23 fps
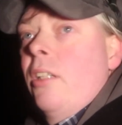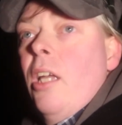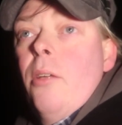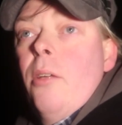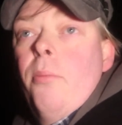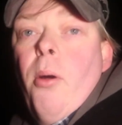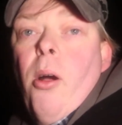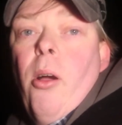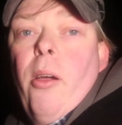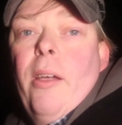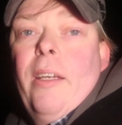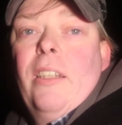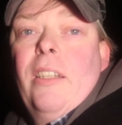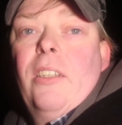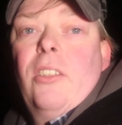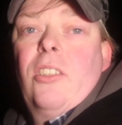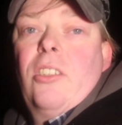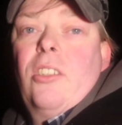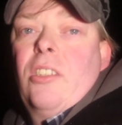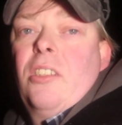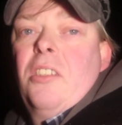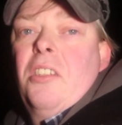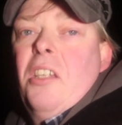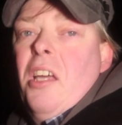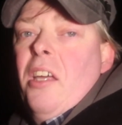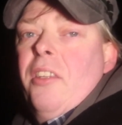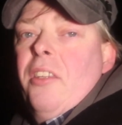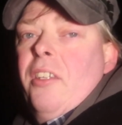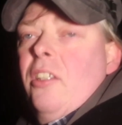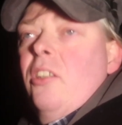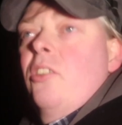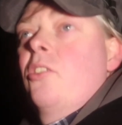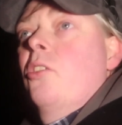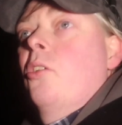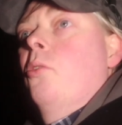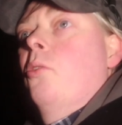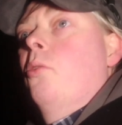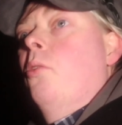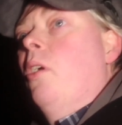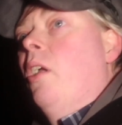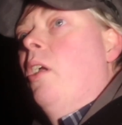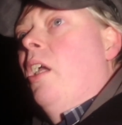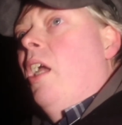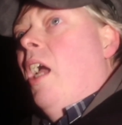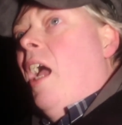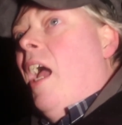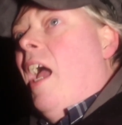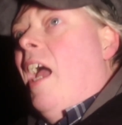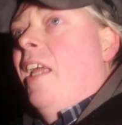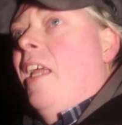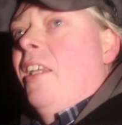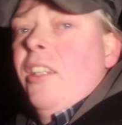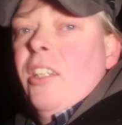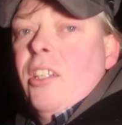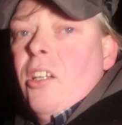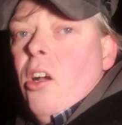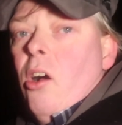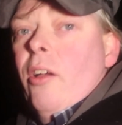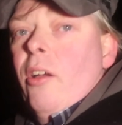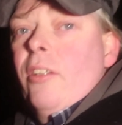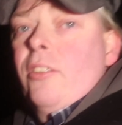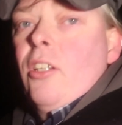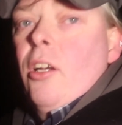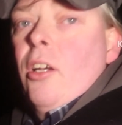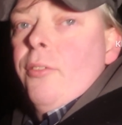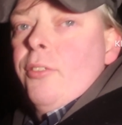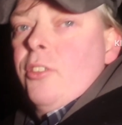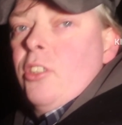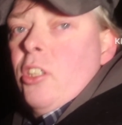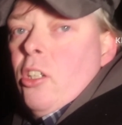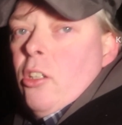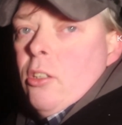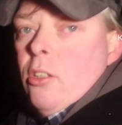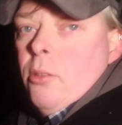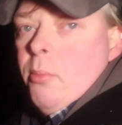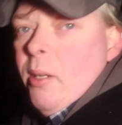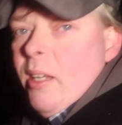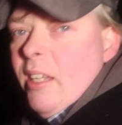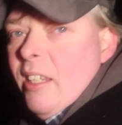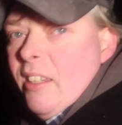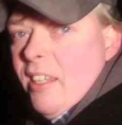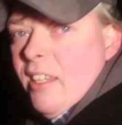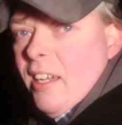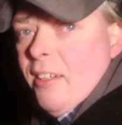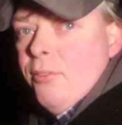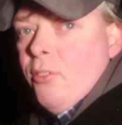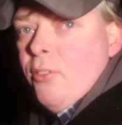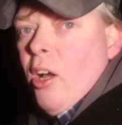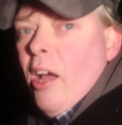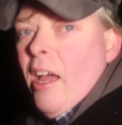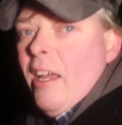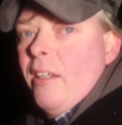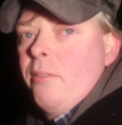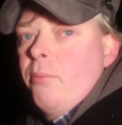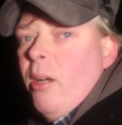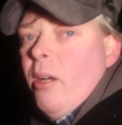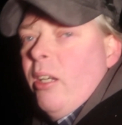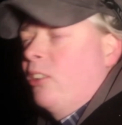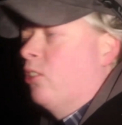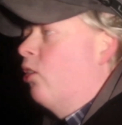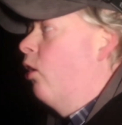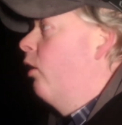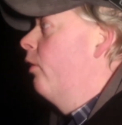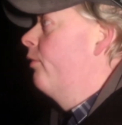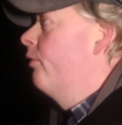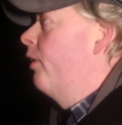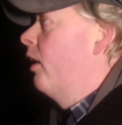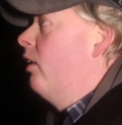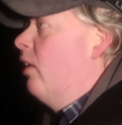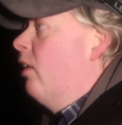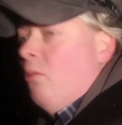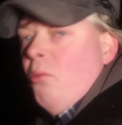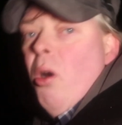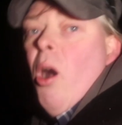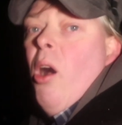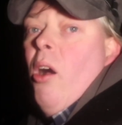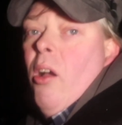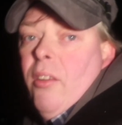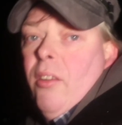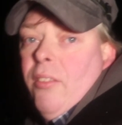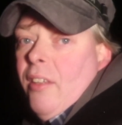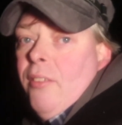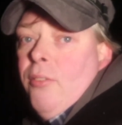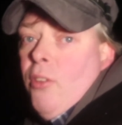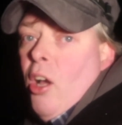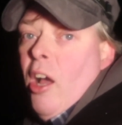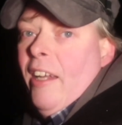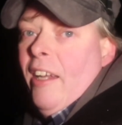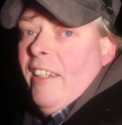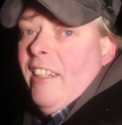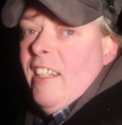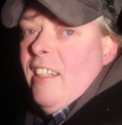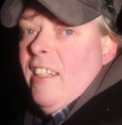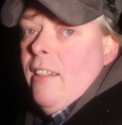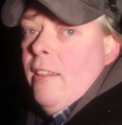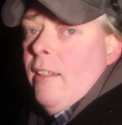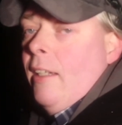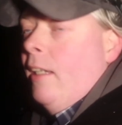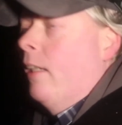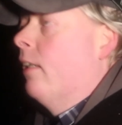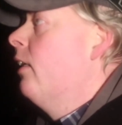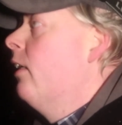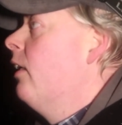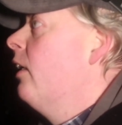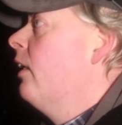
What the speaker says: No bites, nothing at all. And the guys either side of me, they've not had much either. Well, they've not had anything.